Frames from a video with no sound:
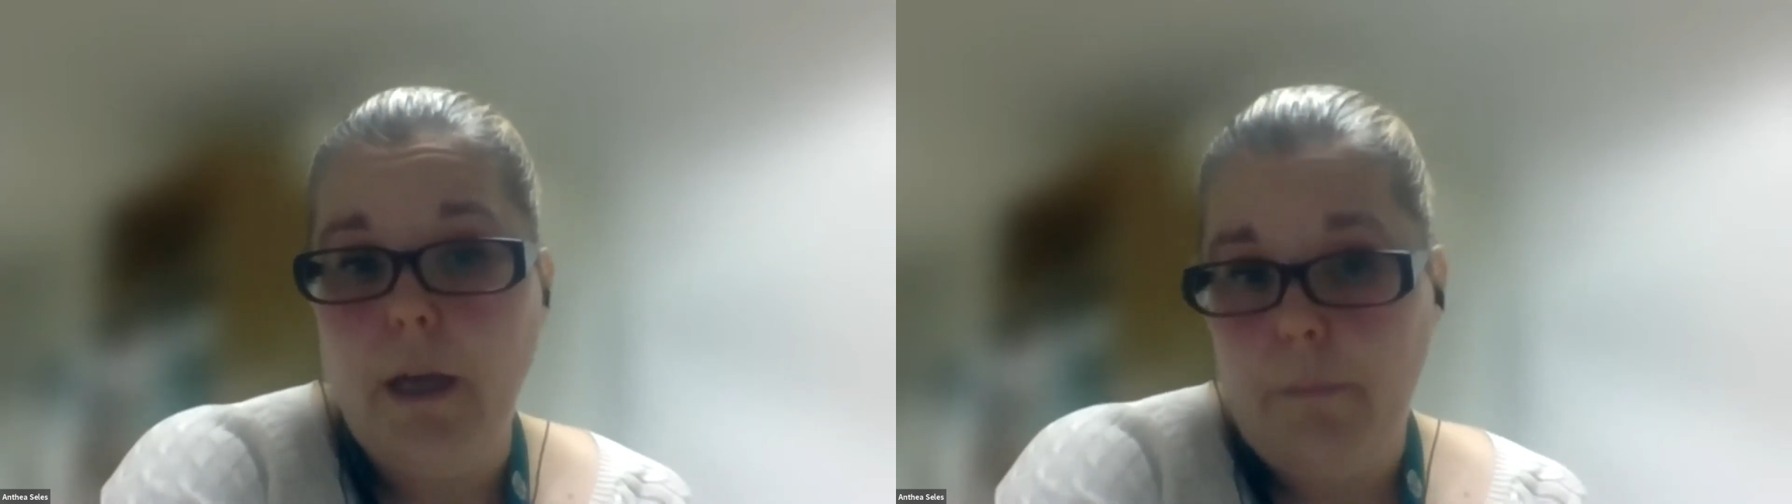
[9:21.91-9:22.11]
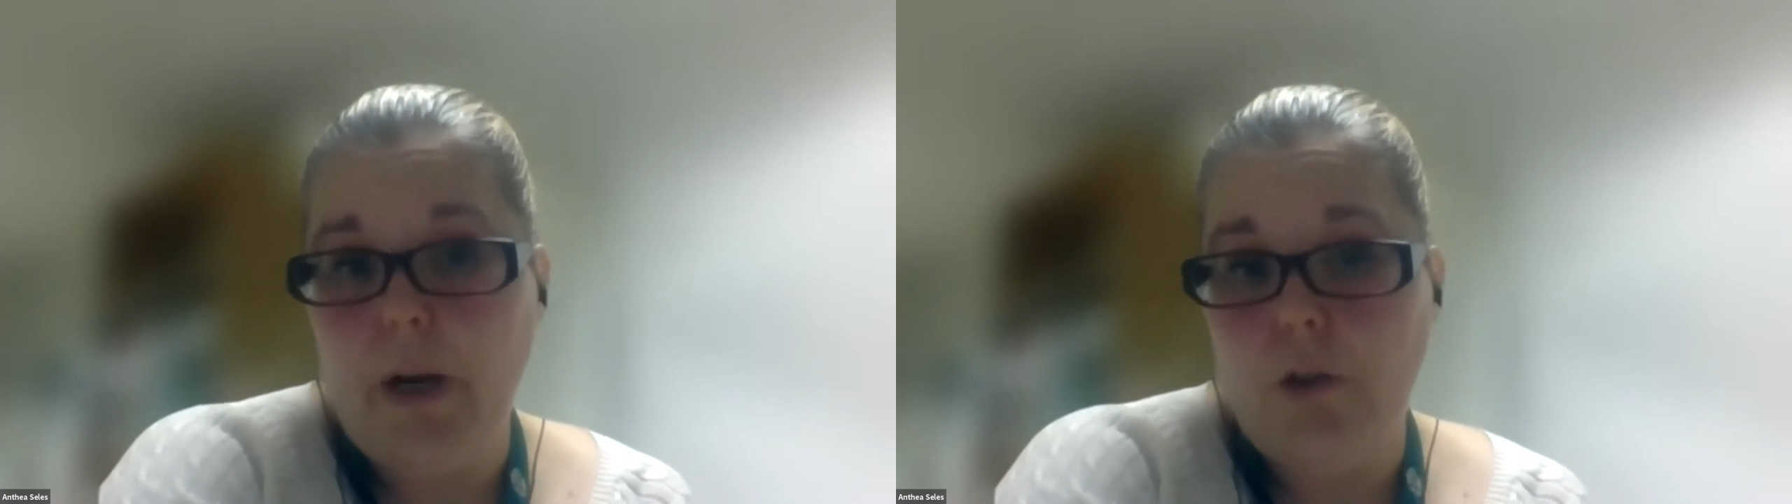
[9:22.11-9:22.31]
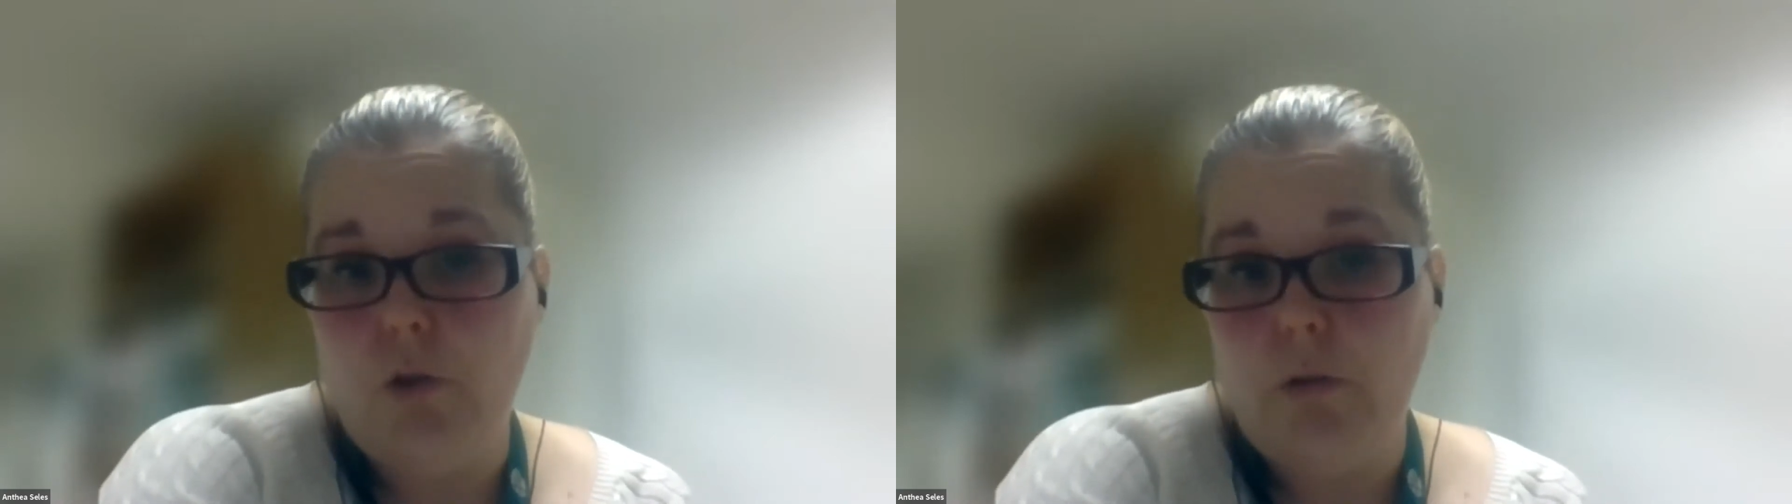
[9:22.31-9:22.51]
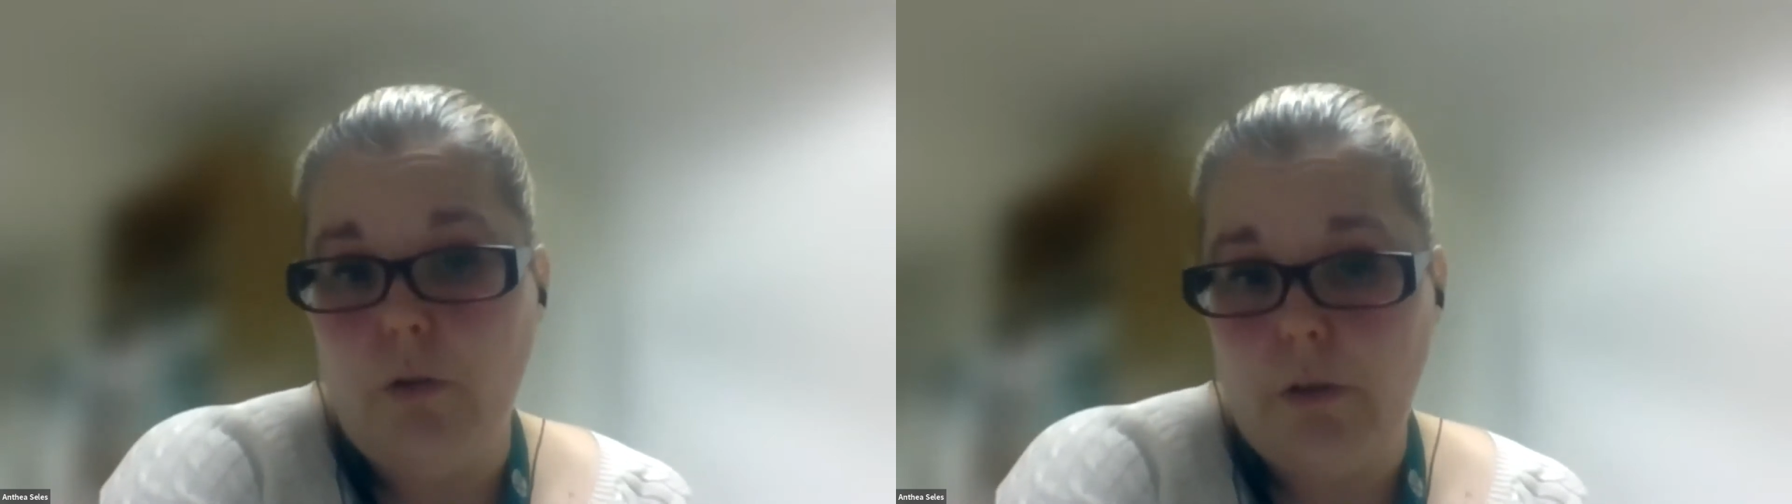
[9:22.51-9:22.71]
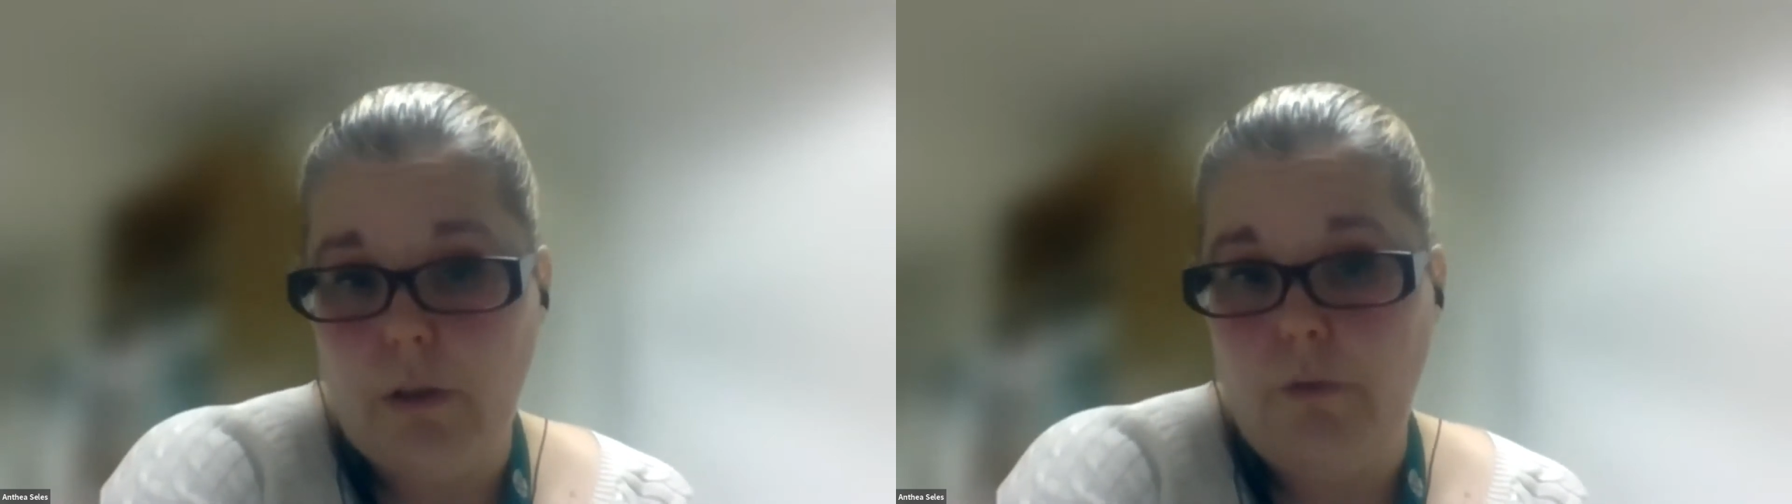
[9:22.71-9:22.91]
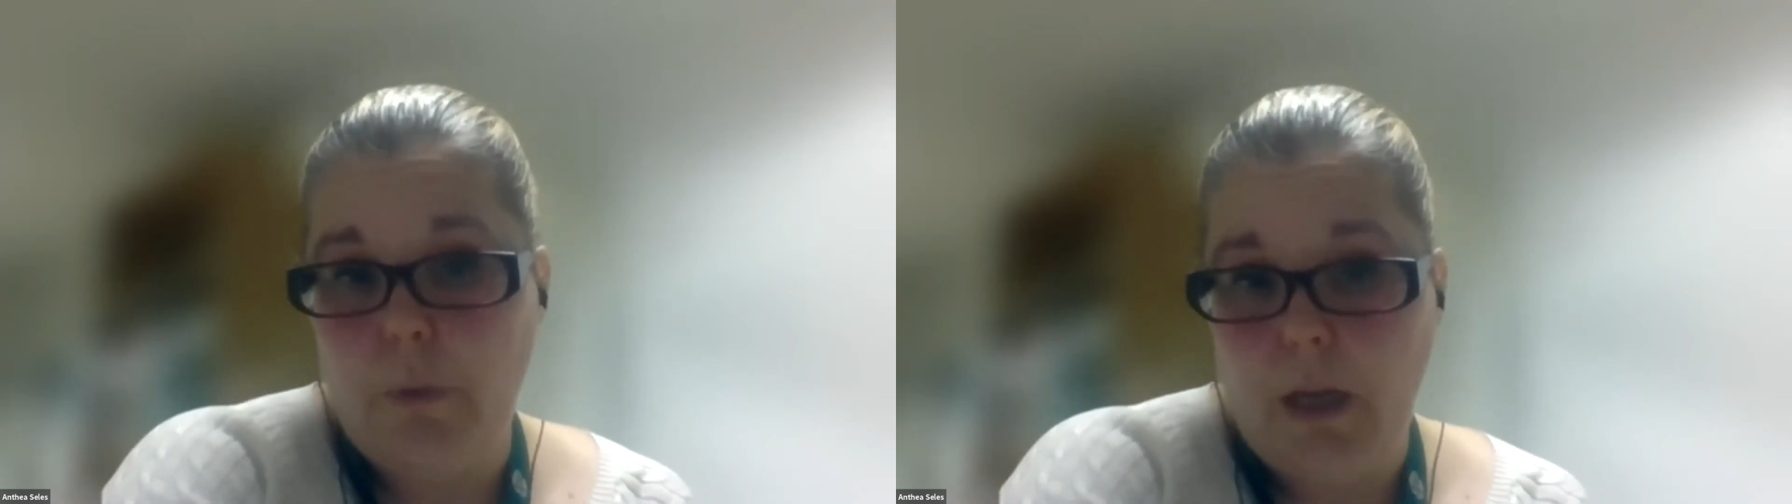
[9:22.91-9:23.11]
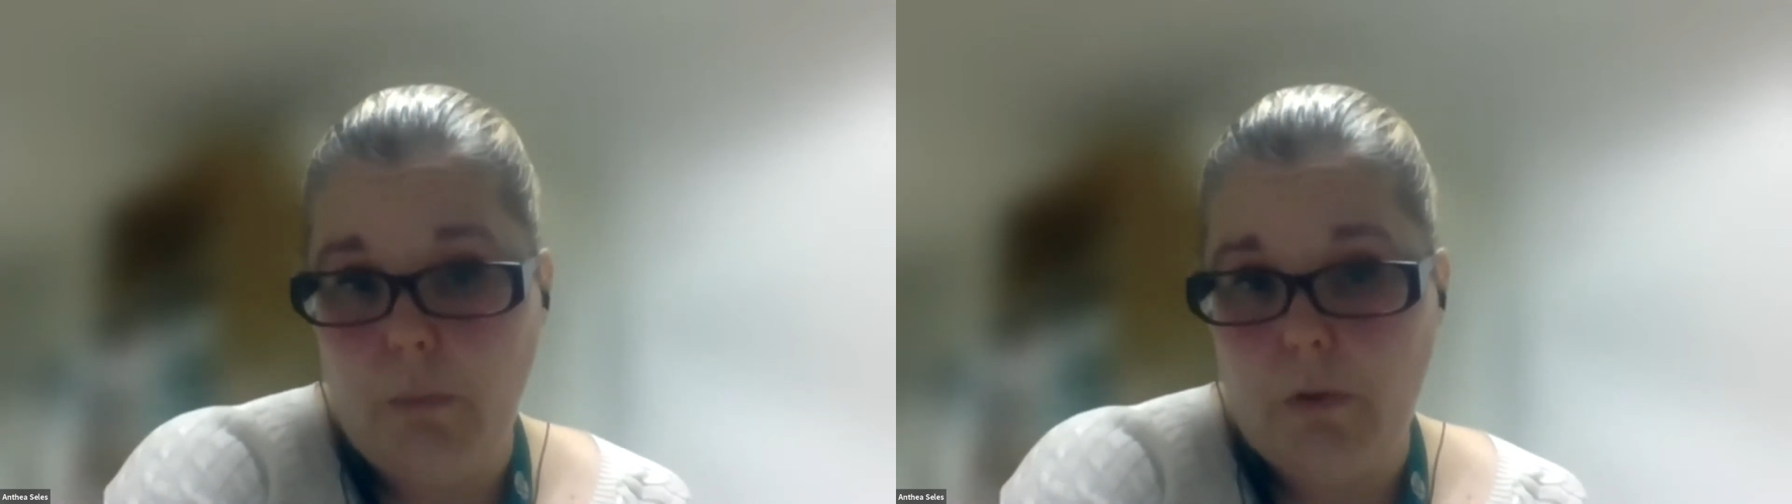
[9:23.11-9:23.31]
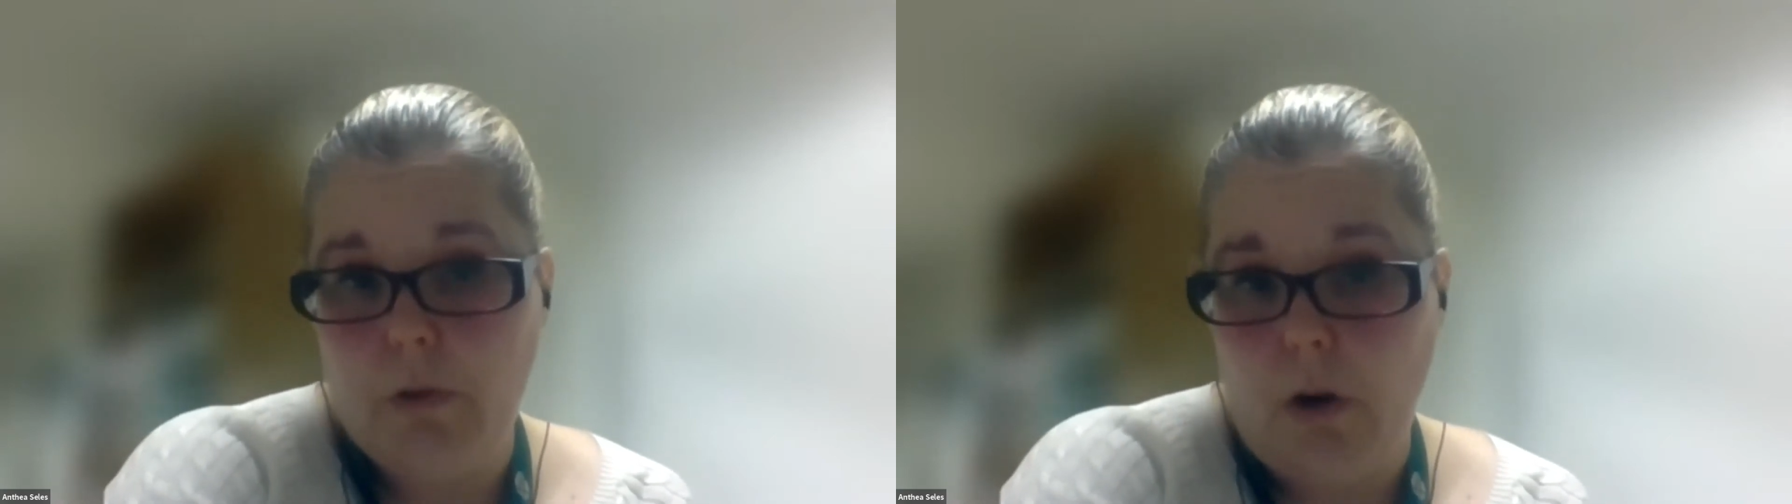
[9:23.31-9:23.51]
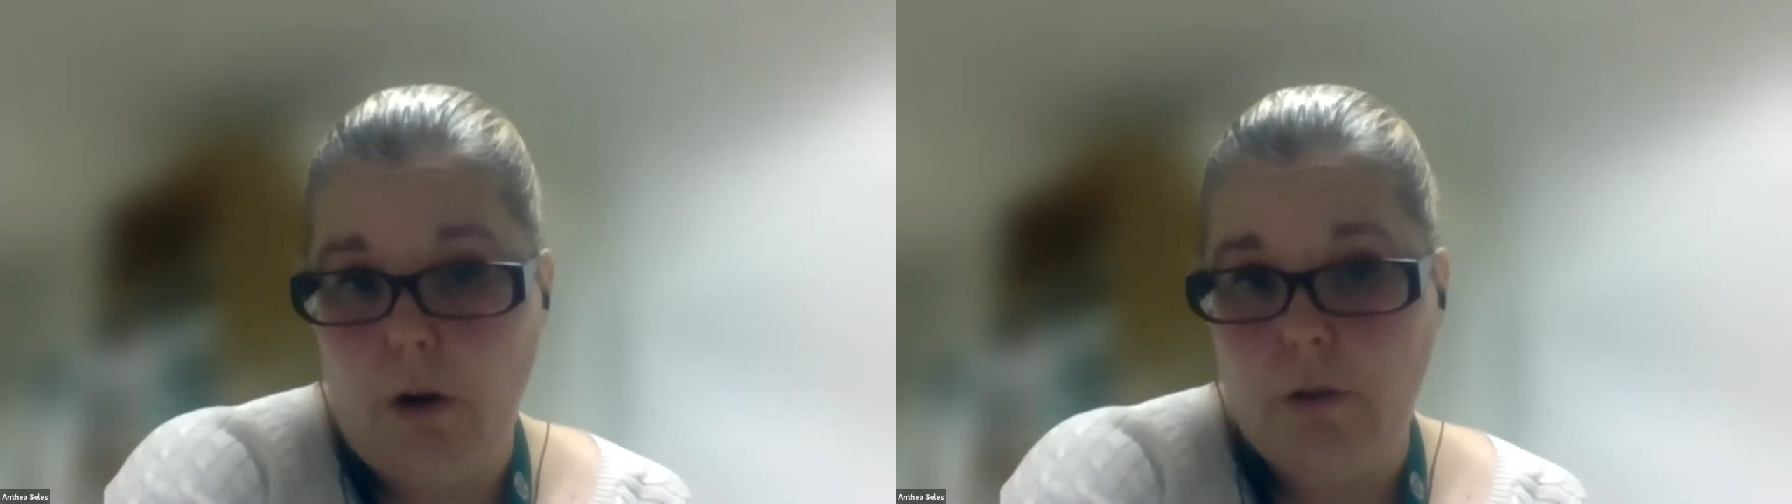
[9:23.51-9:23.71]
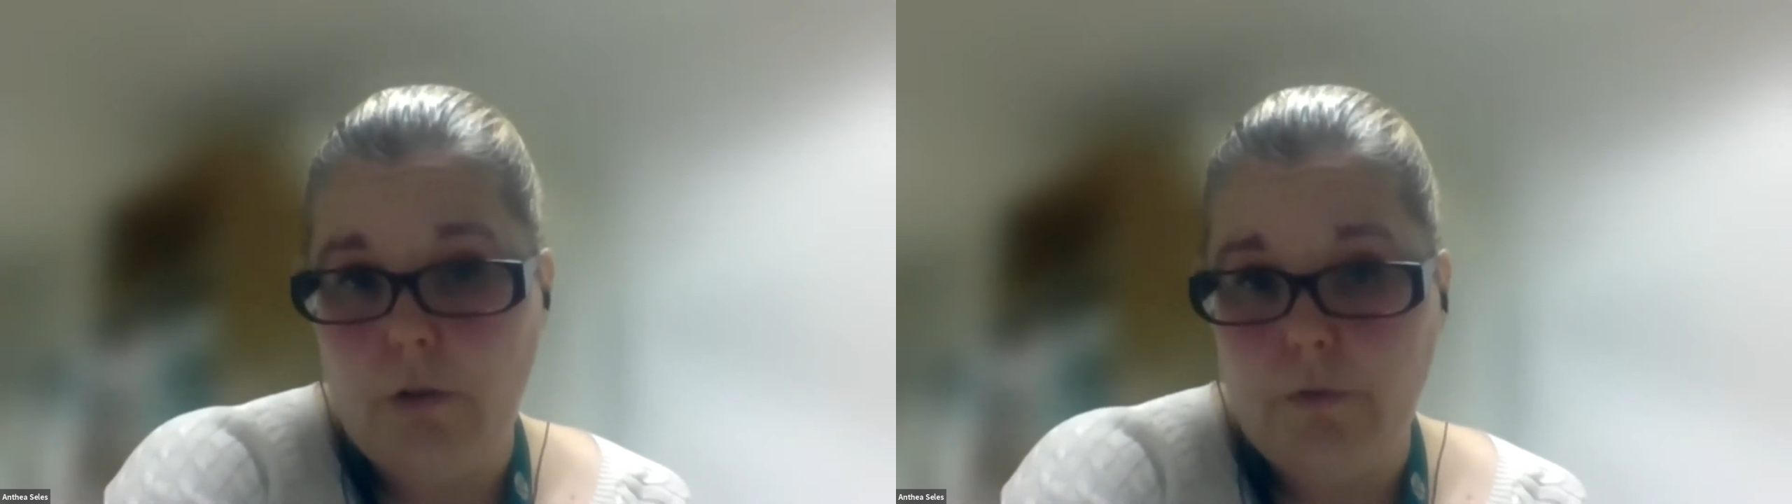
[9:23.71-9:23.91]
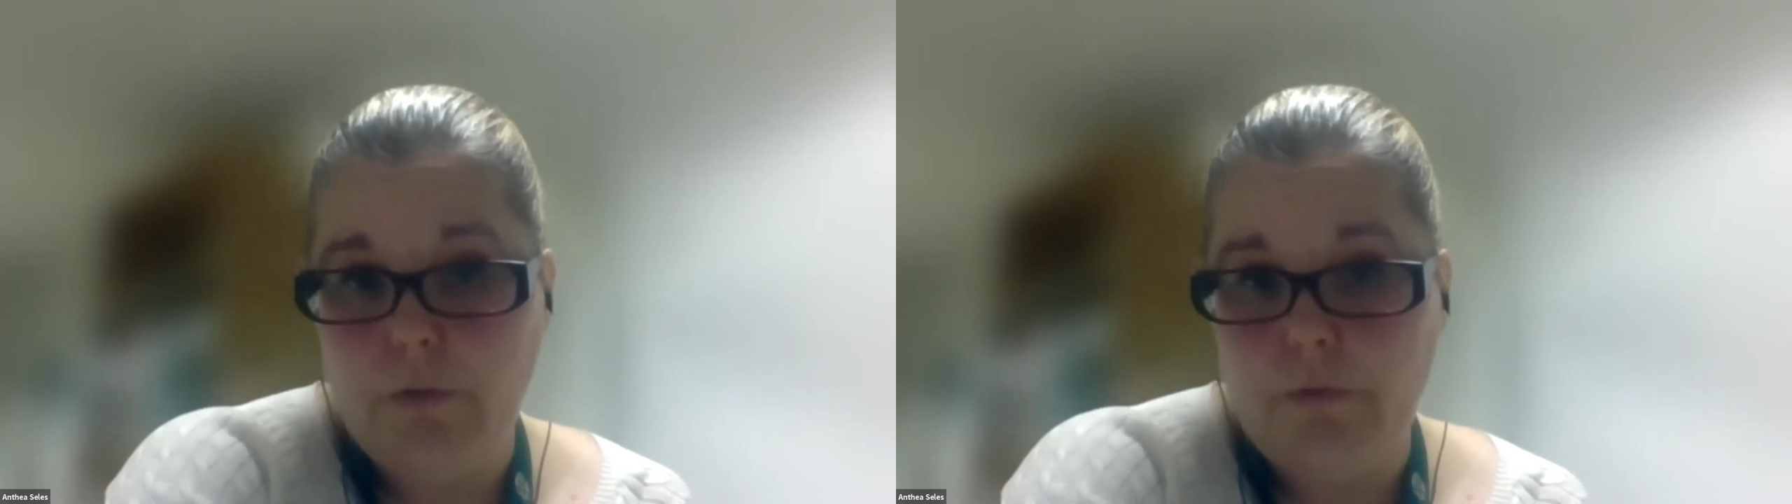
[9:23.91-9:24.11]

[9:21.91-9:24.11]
But I do know that they've been able to argue for